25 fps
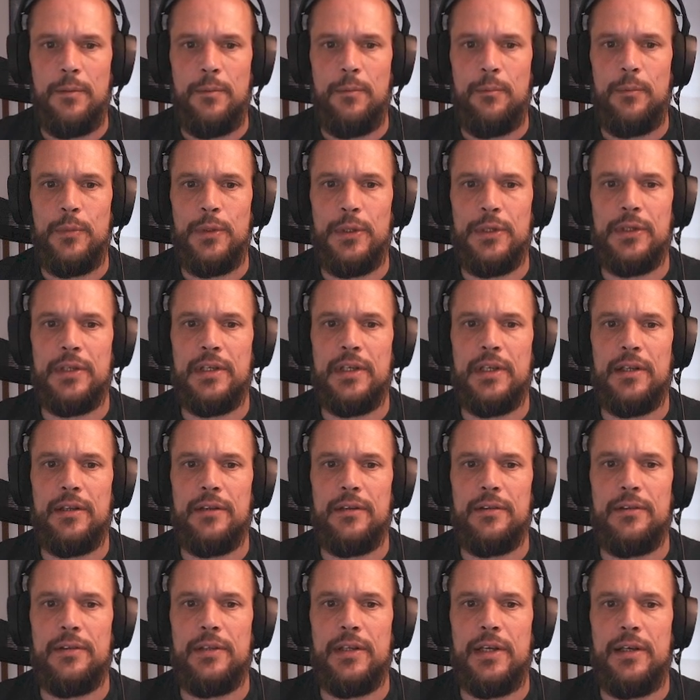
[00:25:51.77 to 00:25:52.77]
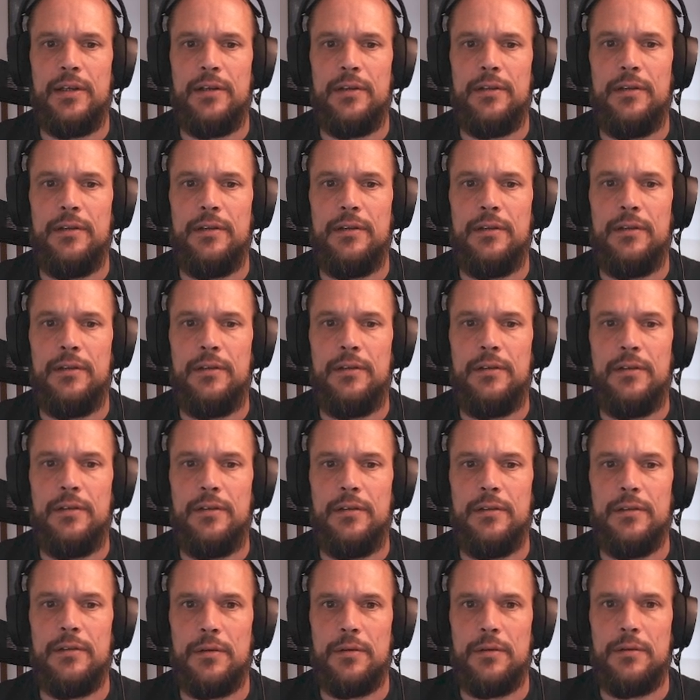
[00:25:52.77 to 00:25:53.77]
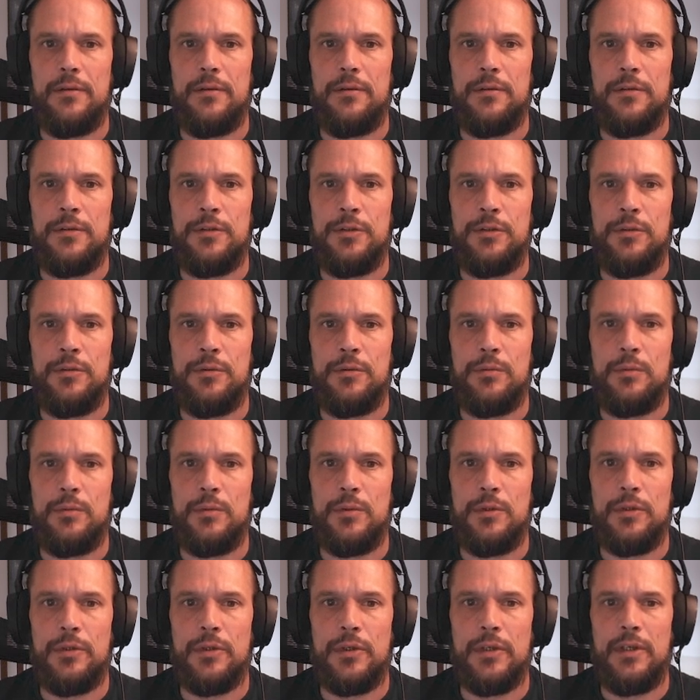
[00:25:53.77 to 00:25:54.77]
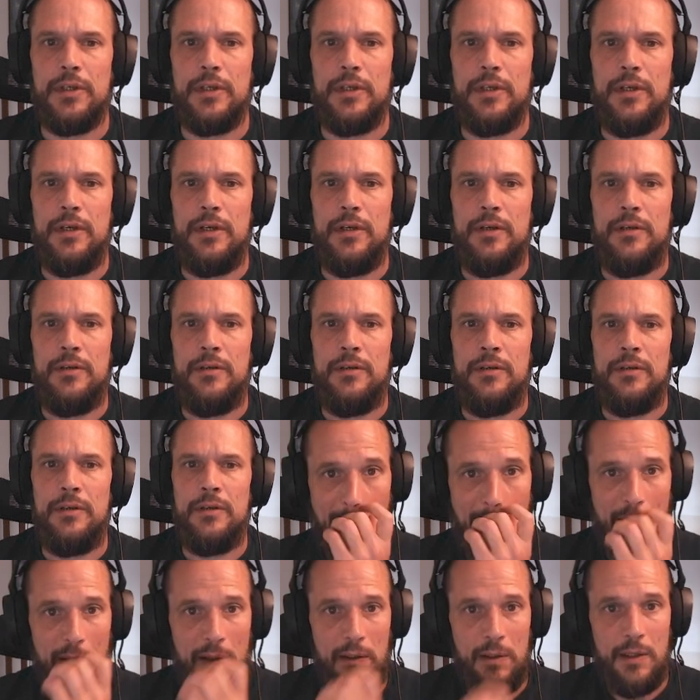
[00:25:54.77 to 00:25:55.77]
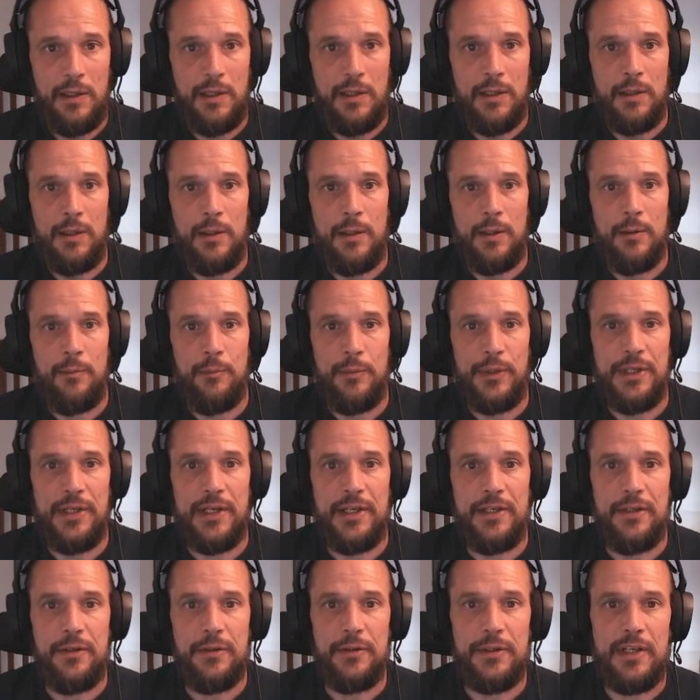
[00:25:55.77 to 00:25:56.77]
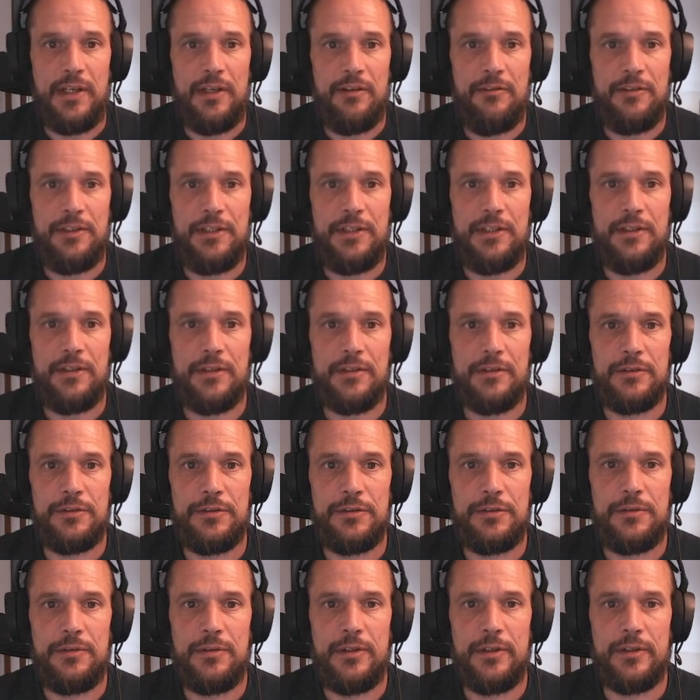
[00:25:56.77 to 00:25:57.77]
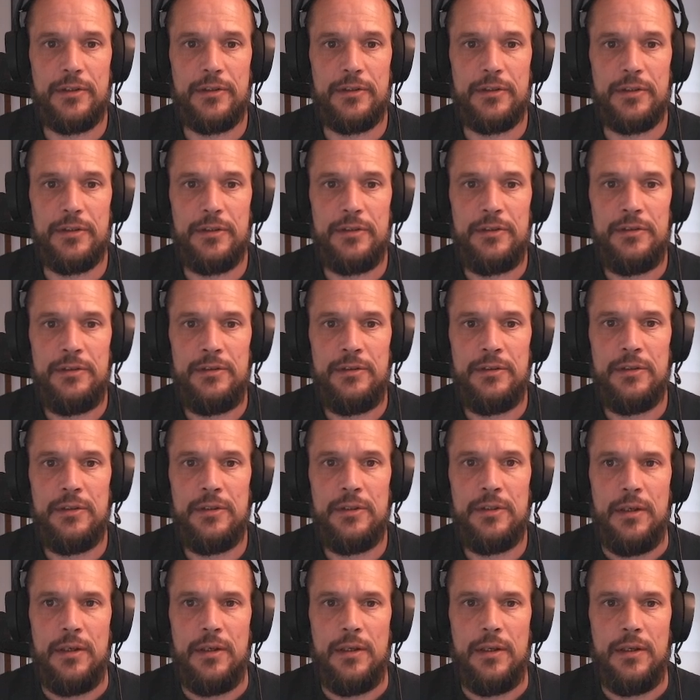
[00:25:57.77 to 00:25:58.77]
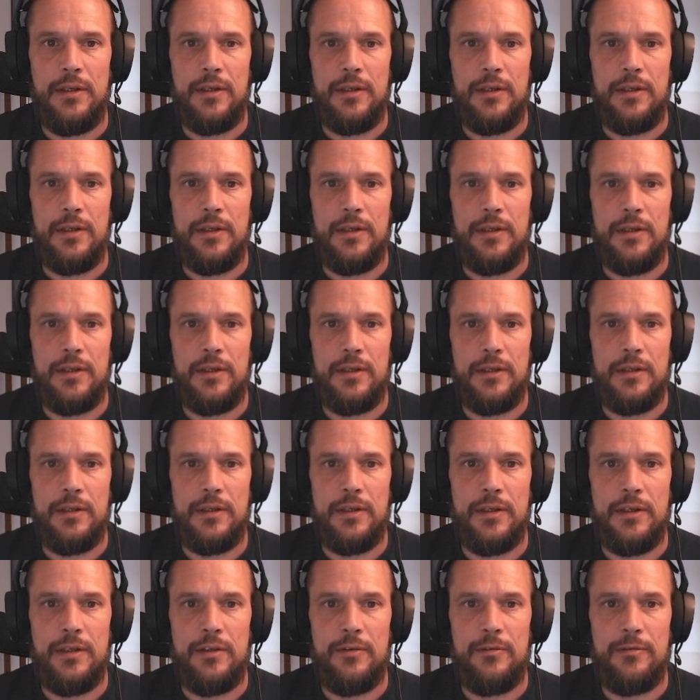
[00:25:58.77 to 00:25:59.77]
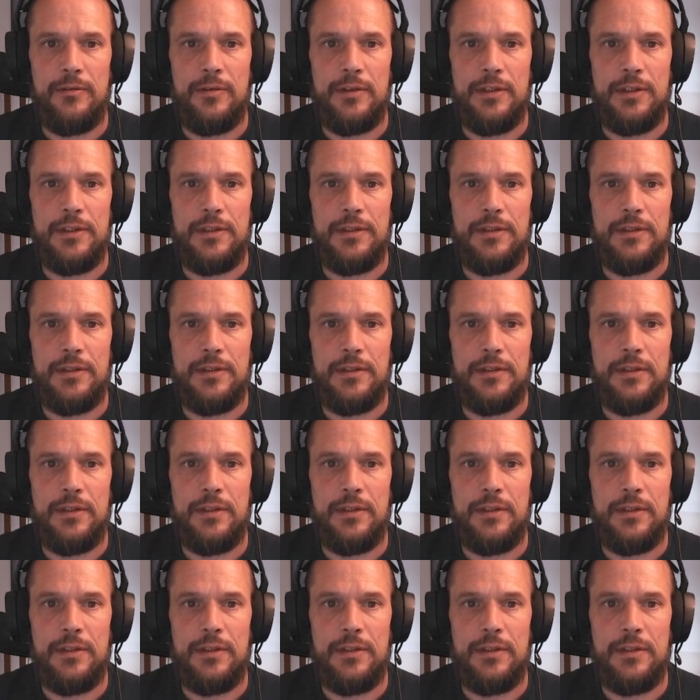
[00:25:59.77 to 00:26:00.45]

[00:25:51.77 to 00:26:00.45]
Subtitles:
But get tile should work here, but I don't have it in the constructor. I have it